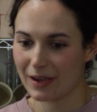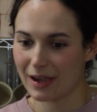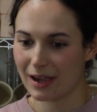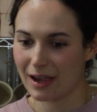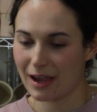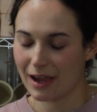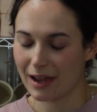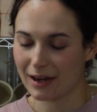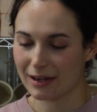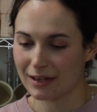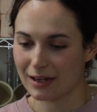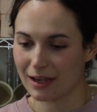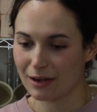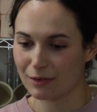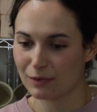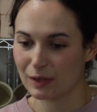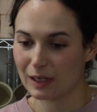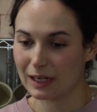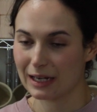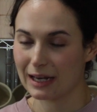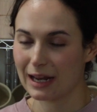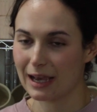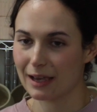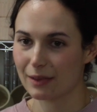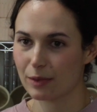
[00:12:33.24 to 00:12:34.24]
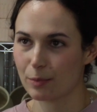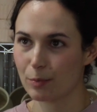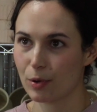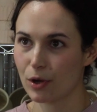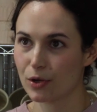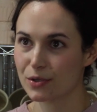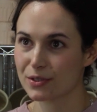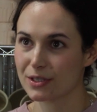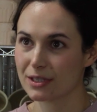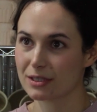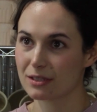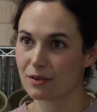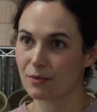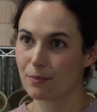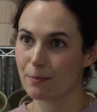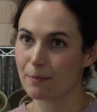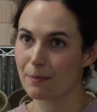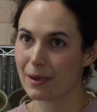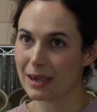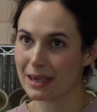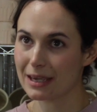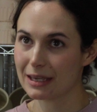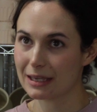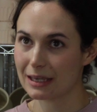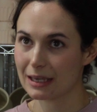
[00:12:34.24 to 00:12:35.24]
and I really like the process of
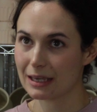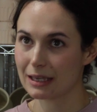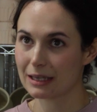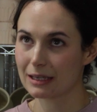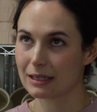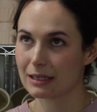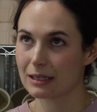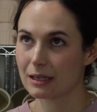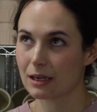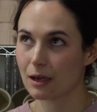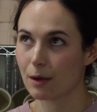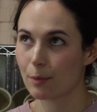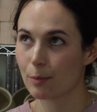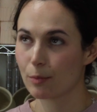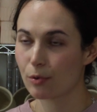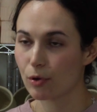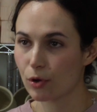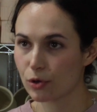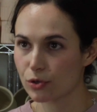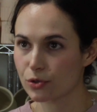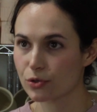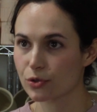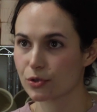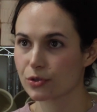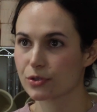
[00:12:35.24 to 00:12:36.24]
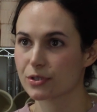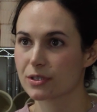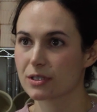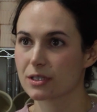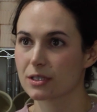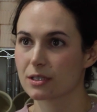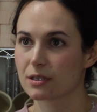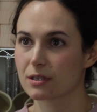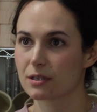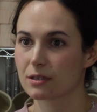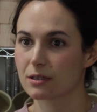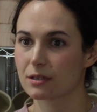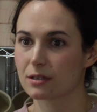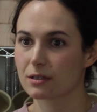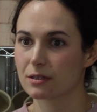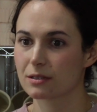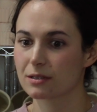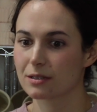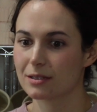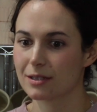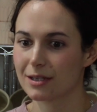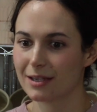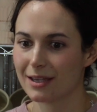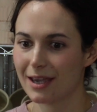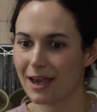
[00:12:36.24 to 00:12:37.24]
making products
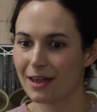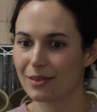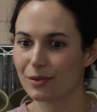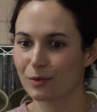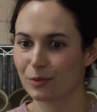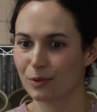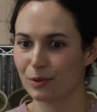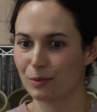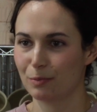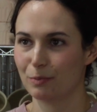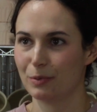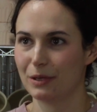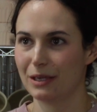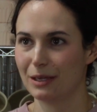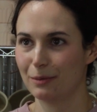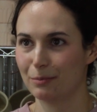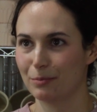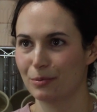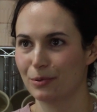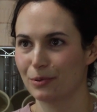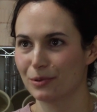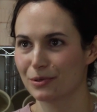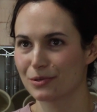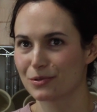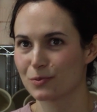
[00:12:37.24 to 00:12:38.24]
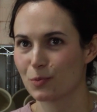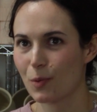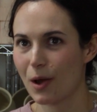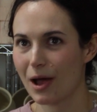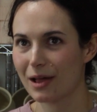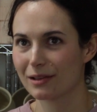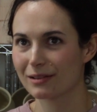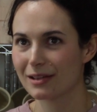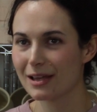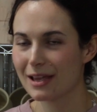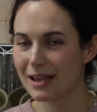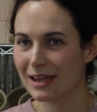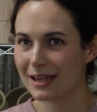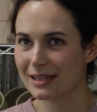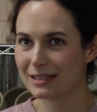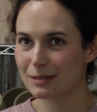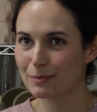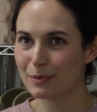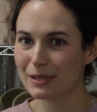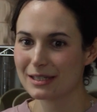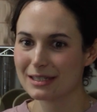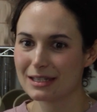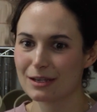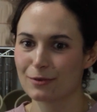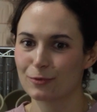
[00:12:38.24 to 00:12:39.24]
together with people as well. It's a
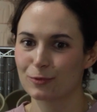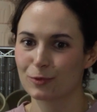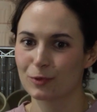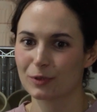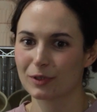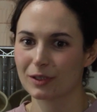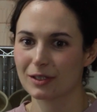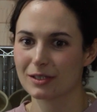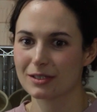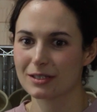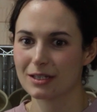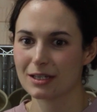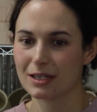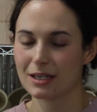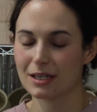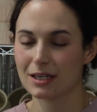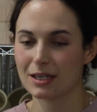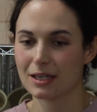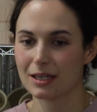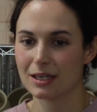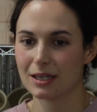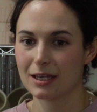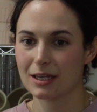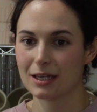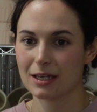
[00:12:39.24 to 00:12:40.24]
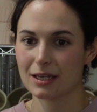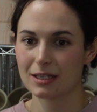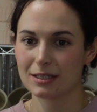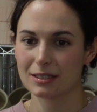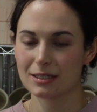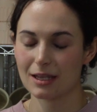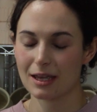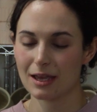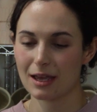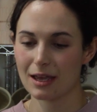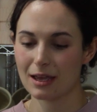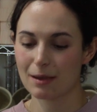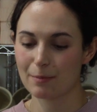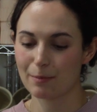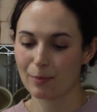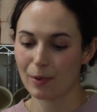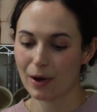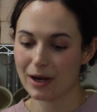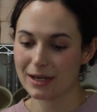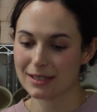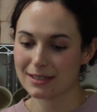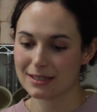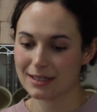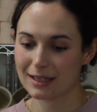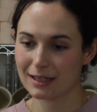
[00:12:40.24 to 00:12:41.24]
bit different because it's
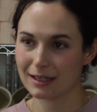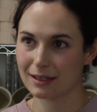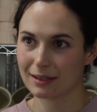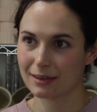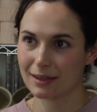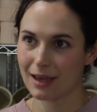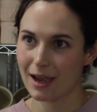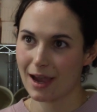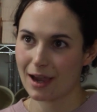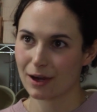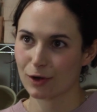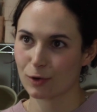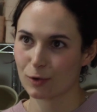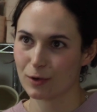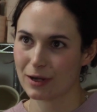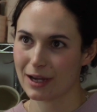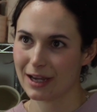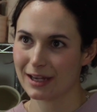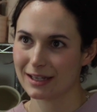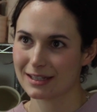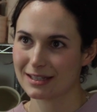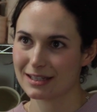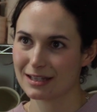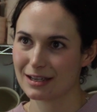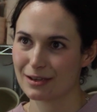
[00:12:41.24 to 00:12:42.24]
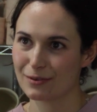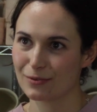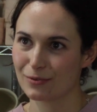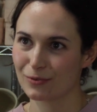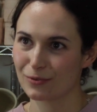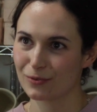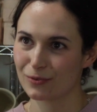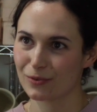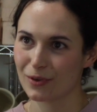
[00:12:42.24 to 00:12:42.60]
embracing their creative